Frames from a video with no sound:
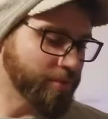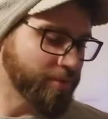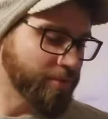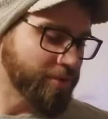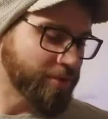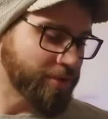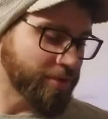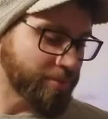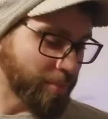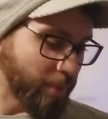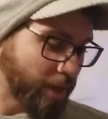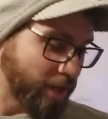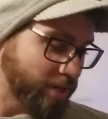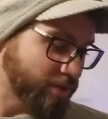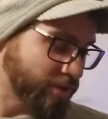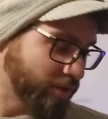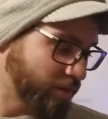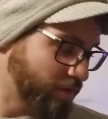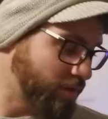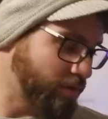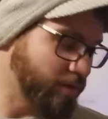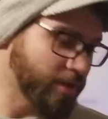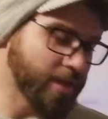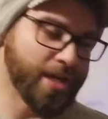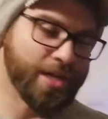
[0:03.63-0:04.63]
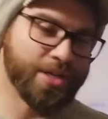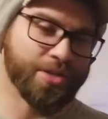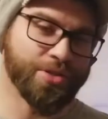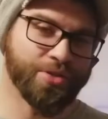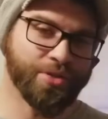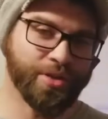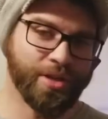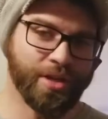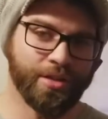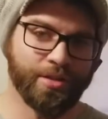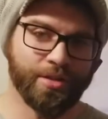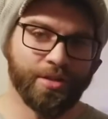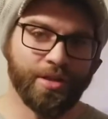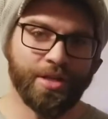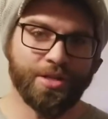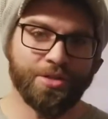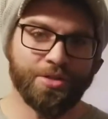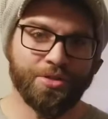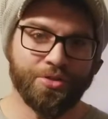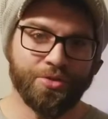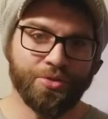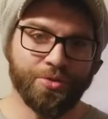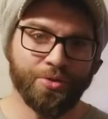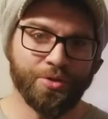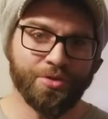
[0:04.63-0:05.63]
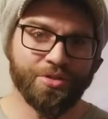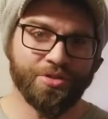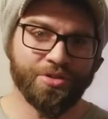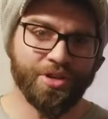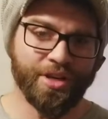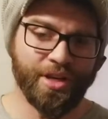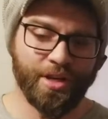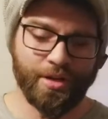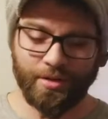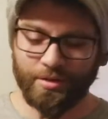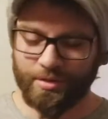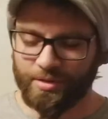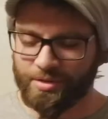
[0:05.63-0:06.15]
special, actually, on the Nature's Jewels channel.